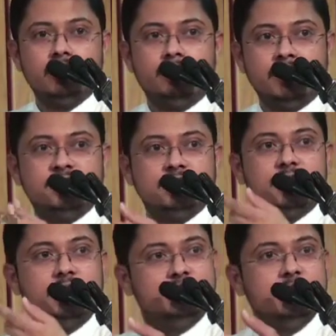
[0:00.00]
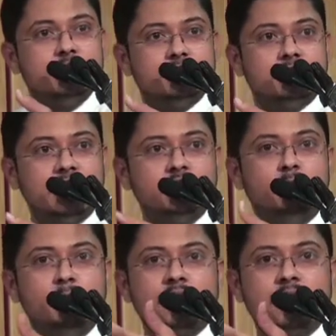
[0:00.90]
But this is a disease, that is
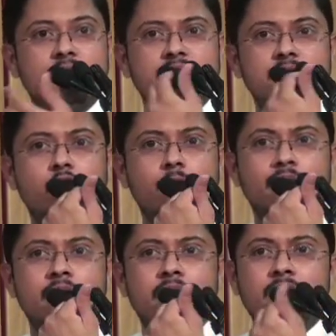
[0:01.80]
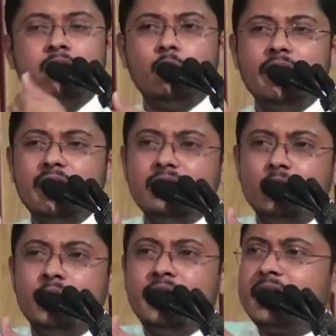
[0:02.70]
big brotherly syndrome.
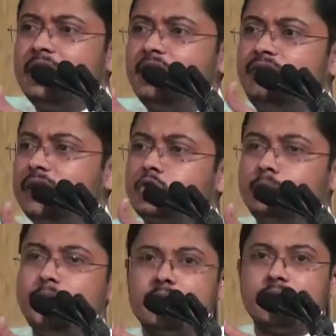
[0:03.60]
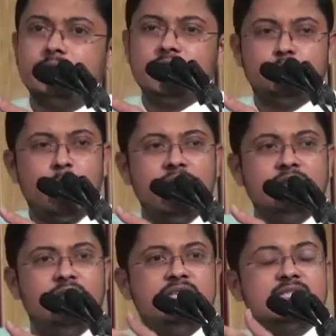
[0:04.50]
You inherently feel superior just by
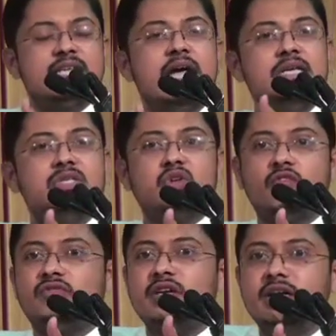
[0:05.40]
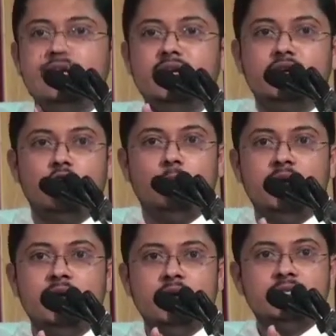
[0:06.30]
the very size of the Indian
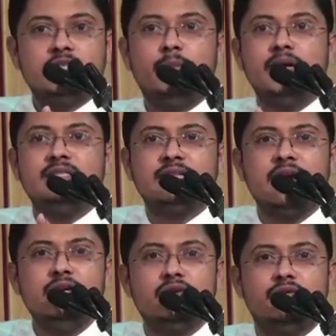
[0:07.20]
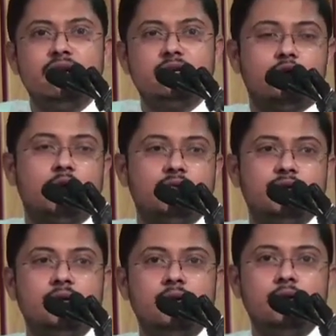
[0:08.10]
economy, just by the size of India's
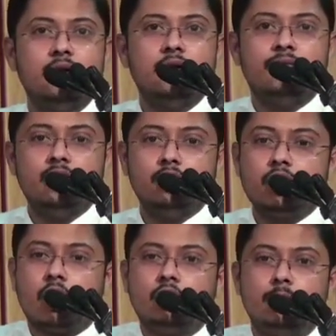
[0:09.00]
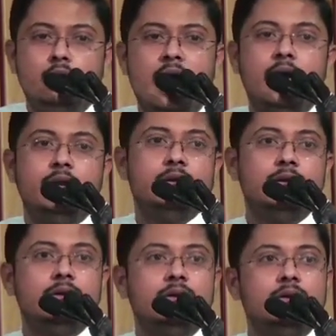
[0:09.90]
geography. When you talk to Bhutan,
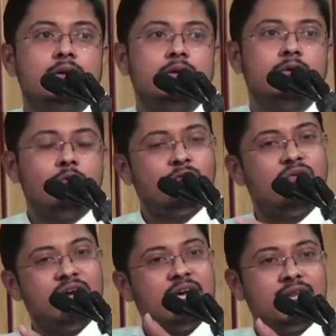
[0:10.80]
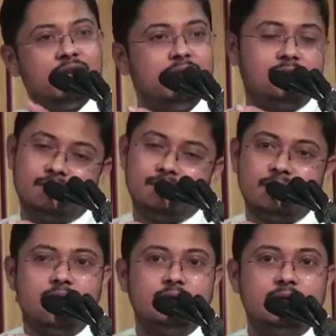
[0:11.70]
you feel
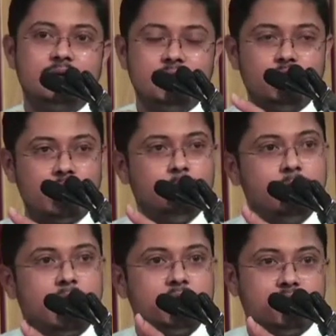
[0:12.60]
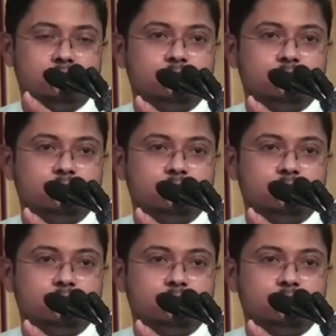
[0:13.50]
that you're a big brother,